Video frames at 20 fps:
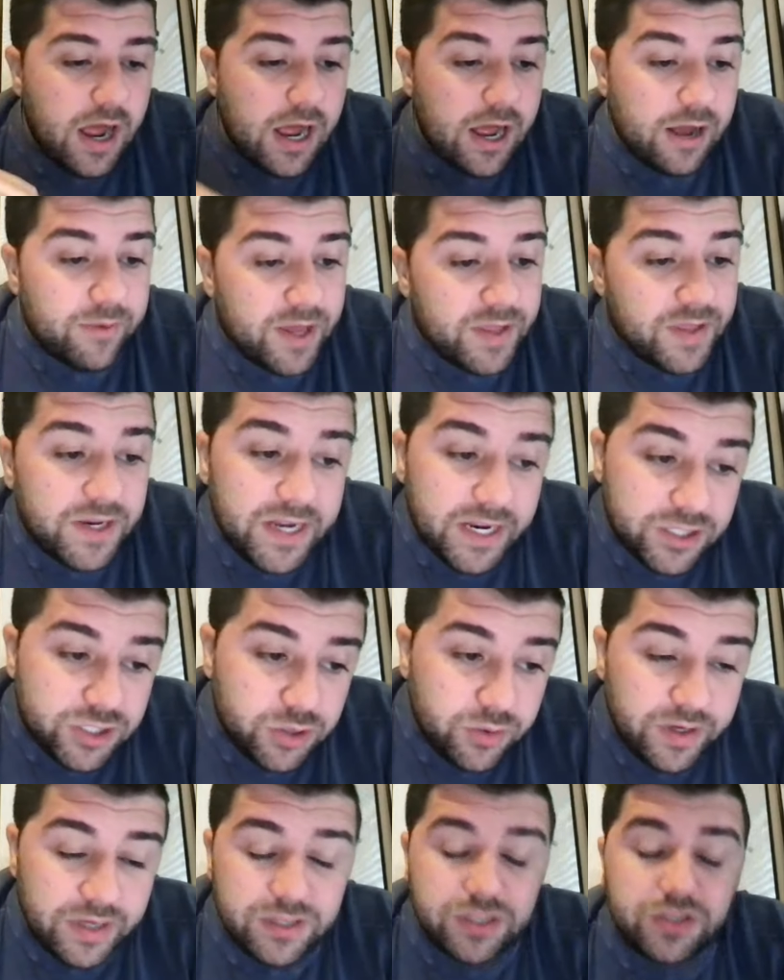And then he had
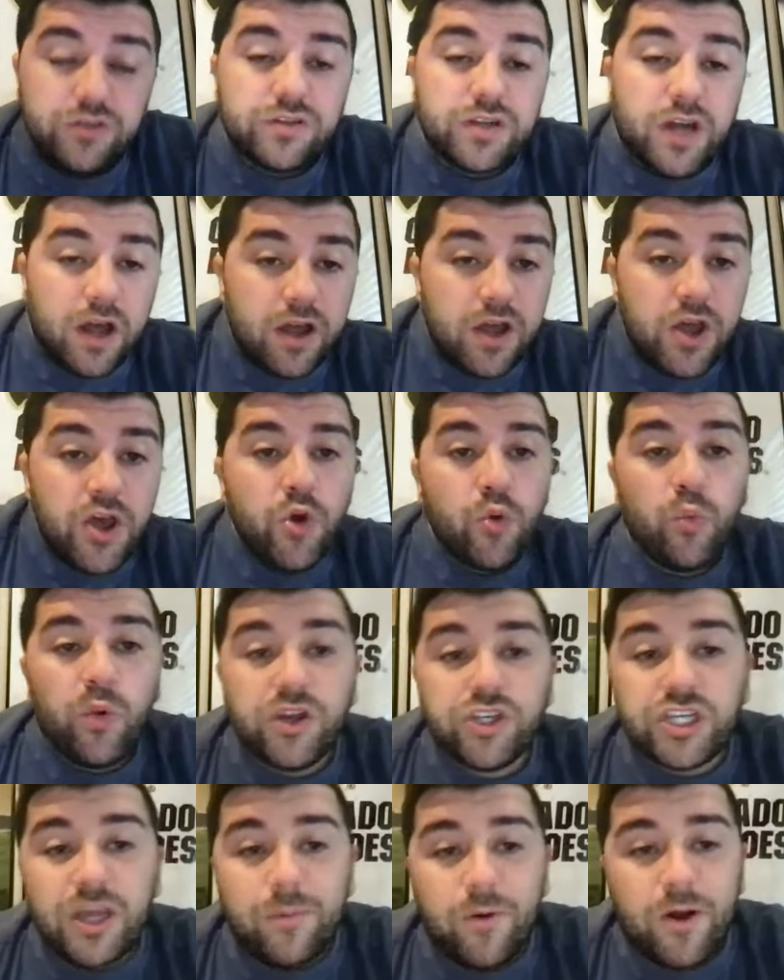2 against Utah.
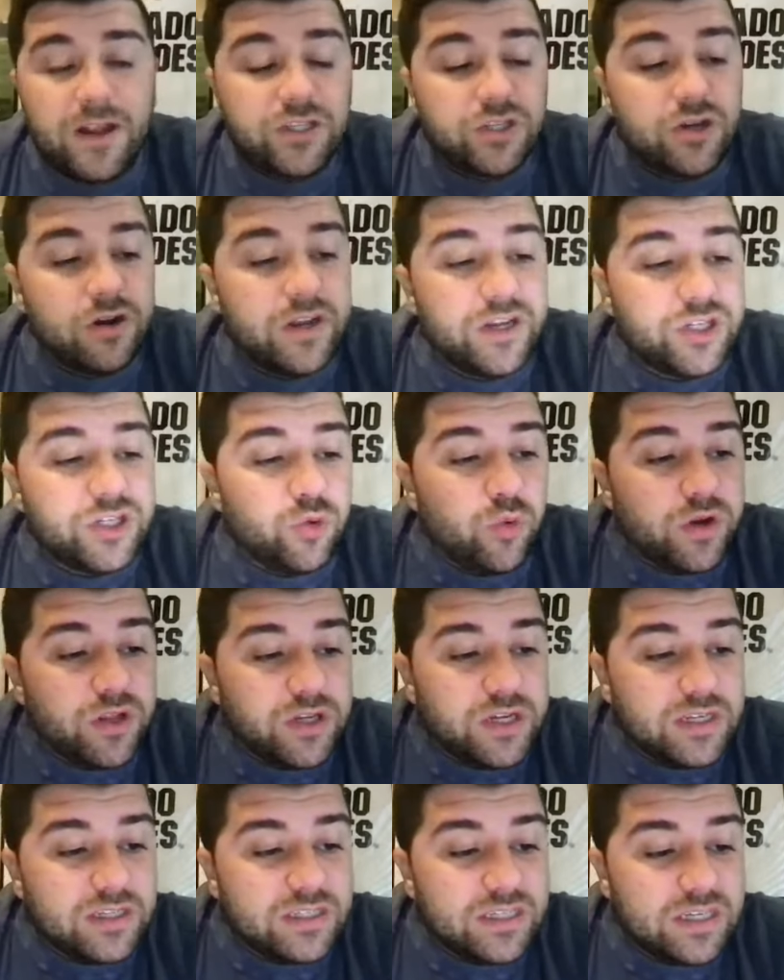Will Shepard has turned into one
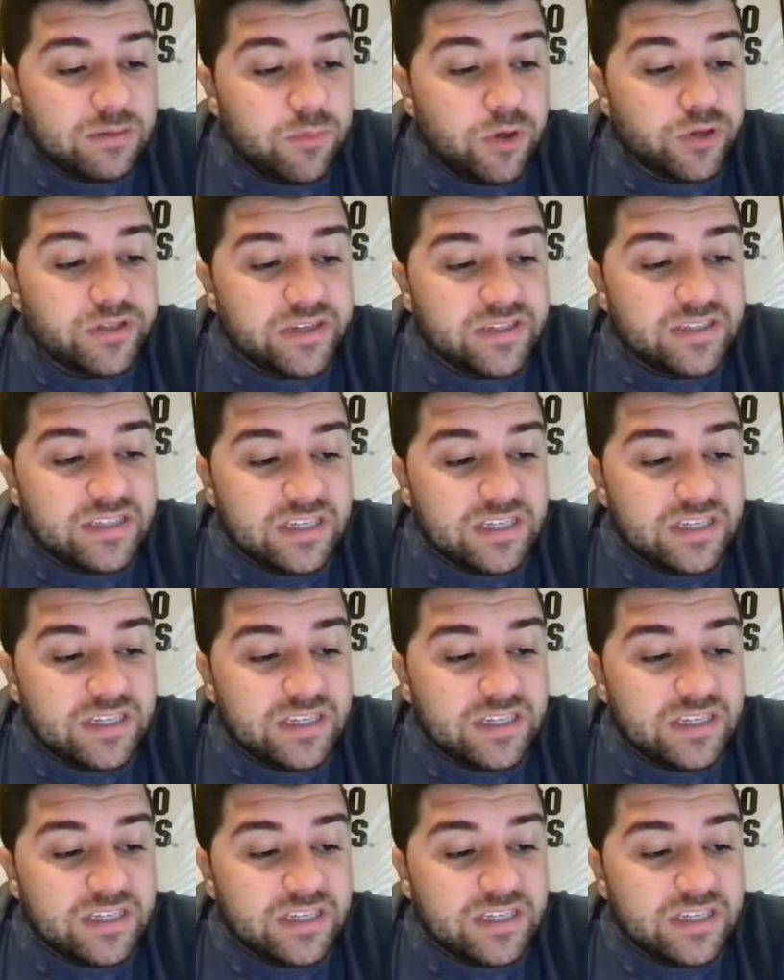of the most